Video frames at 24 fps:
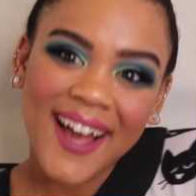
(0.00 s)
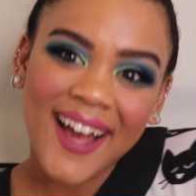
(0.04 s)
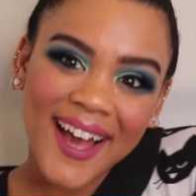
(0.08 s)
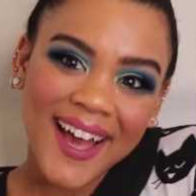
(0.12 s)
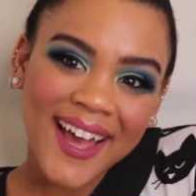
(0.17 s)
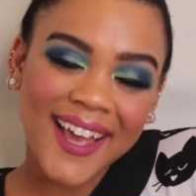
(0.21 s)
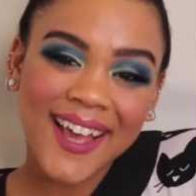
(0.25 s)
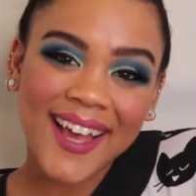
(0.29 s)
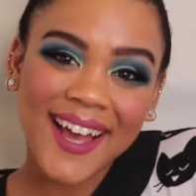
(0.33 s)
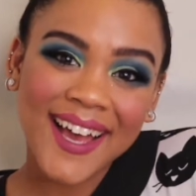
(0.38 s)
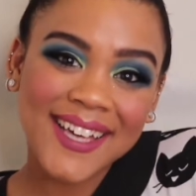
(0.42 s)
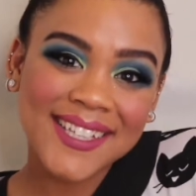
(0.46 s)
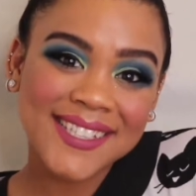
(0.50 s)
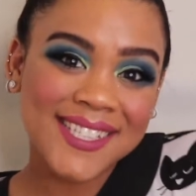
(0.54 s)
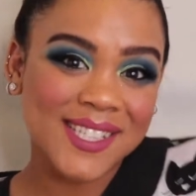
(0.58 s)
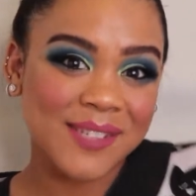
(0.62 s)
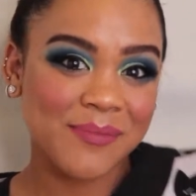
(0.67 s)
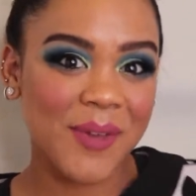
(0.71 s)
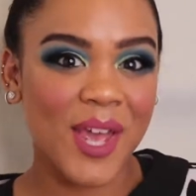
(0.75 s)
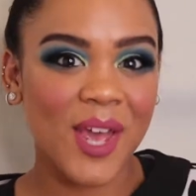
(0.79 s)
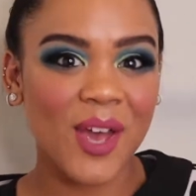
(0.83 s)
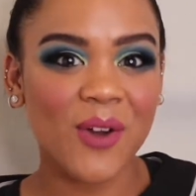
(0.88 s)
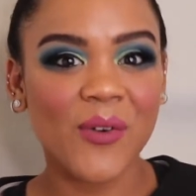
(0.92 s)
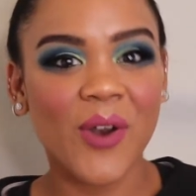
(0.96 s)
Hi guys, it's
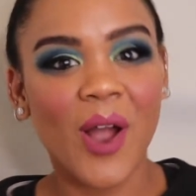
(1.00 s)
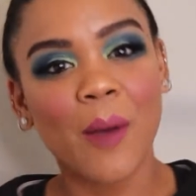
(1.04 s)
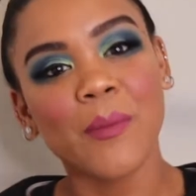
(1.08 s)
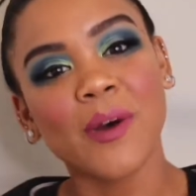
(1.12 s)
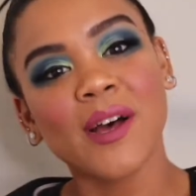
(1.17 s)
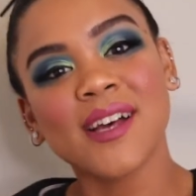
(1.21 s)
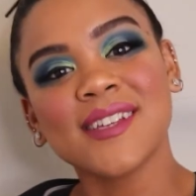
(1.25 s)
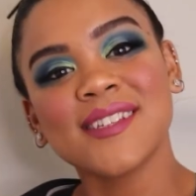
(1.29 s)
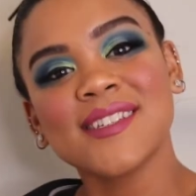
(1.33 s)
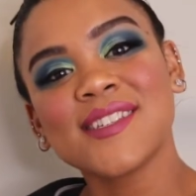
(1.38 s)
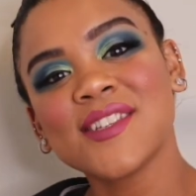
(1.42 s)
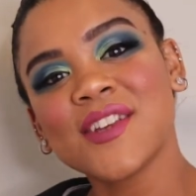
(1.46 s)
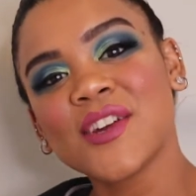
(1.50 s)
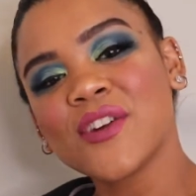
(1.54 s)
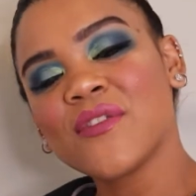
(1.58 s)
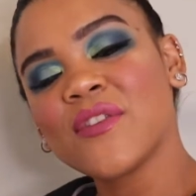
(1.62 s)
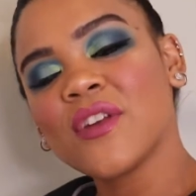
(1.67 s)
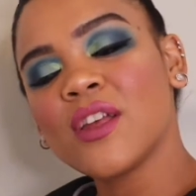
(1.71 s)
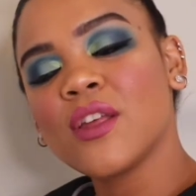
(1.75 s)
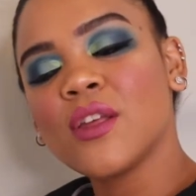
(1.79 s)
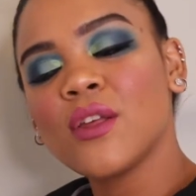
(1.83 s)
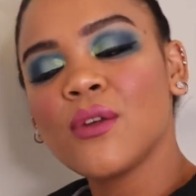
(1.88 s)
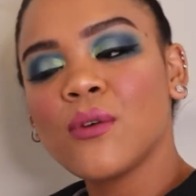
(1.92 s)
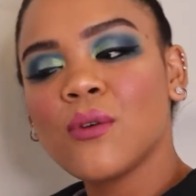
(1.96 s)
Mahea Rama
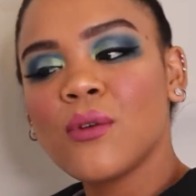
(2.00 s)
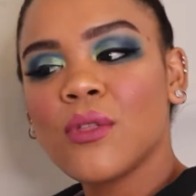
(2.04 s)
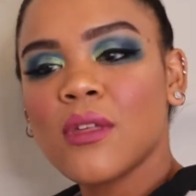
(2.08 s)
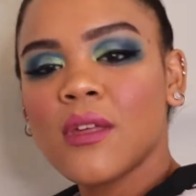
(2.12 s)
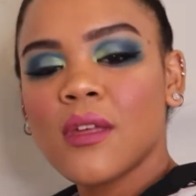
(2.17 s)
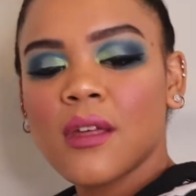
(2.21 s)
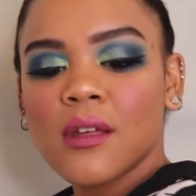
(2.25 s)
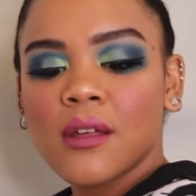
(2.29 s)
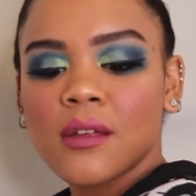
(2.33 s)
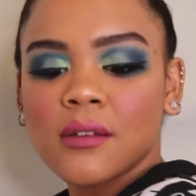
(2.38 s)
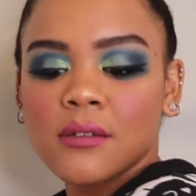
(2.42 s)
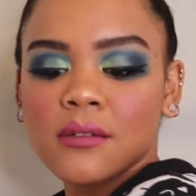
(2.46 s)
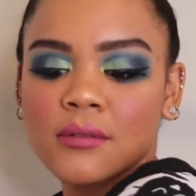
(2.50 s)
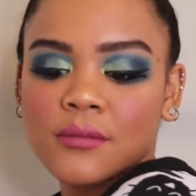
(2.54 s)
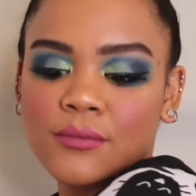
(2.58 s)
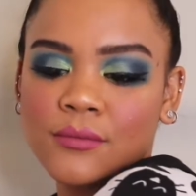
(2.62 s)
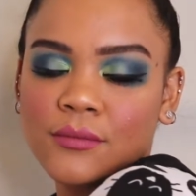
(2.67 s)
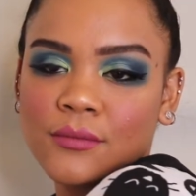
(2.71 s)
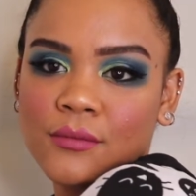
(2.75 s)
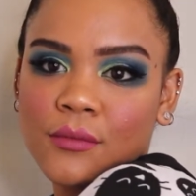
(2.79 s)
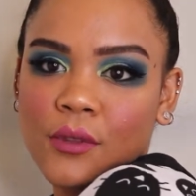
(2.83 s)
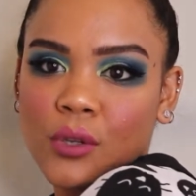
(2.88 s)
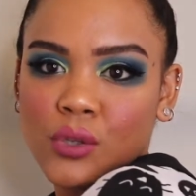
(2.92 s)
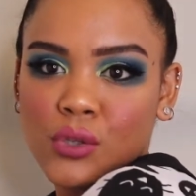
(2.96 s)
serving you the
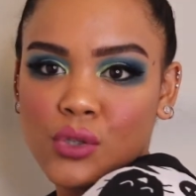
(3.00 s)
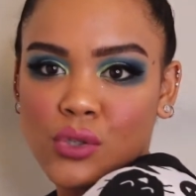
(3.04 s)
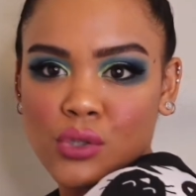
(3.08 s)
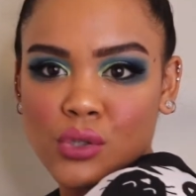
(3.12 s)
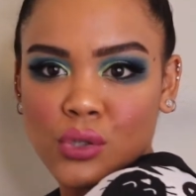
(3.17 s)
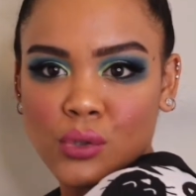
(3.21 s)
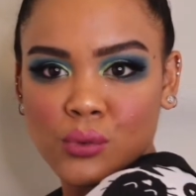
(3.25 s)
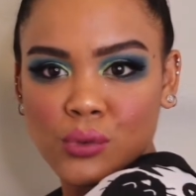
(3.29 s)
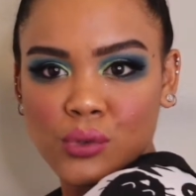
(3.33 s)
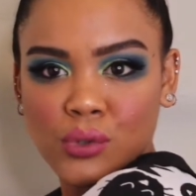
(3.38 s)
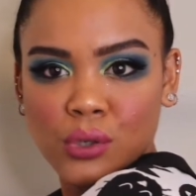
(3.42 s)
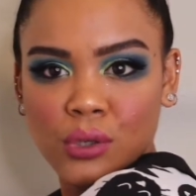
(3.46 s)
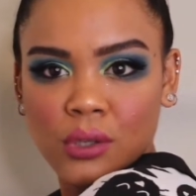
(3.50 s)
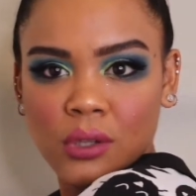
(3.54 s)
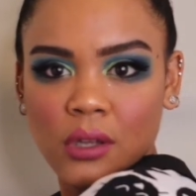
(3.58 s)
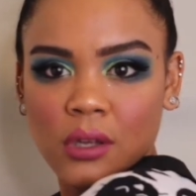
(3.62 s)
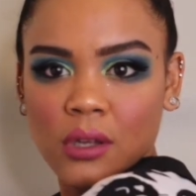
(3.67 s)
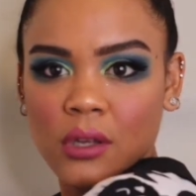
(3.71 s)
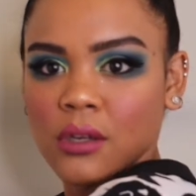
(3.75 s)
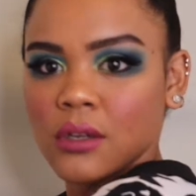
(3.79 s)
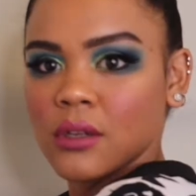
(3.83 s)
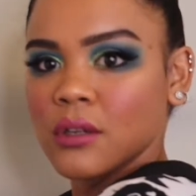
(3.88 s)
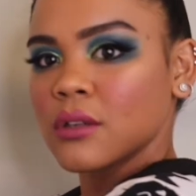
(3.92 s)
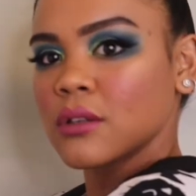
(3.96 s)
shoulder
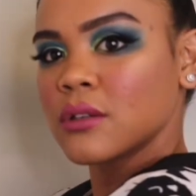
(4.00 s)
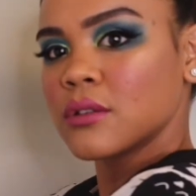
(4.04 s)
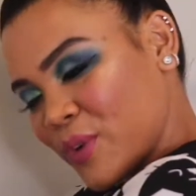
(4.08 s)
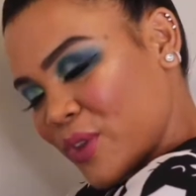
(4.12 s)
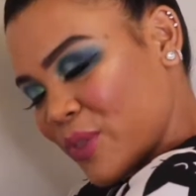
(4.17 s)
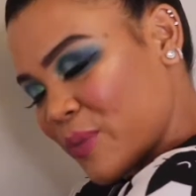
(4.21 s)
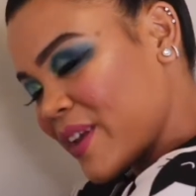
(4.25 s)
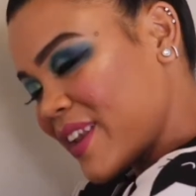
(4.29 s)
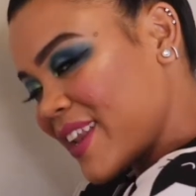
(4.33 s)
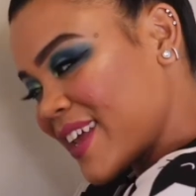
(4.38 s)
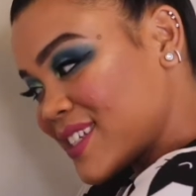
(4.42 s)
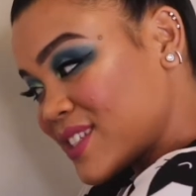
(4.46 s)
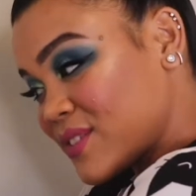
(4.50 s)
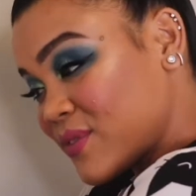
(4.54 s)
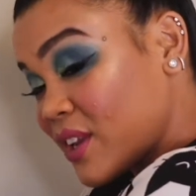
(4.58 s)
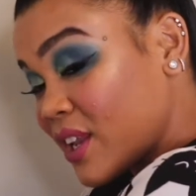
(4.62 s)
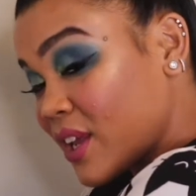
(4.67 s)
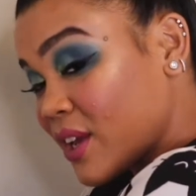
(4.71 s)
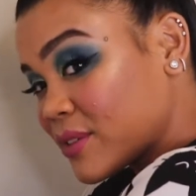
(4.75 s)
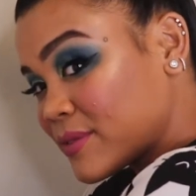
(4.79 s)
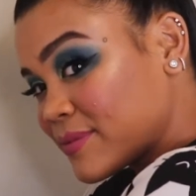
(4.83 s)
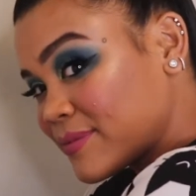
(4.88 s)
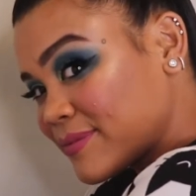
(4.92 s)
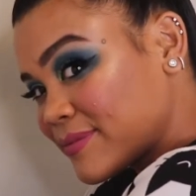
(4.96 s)
look of my next
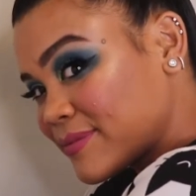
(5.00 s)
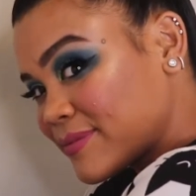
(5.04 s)
video.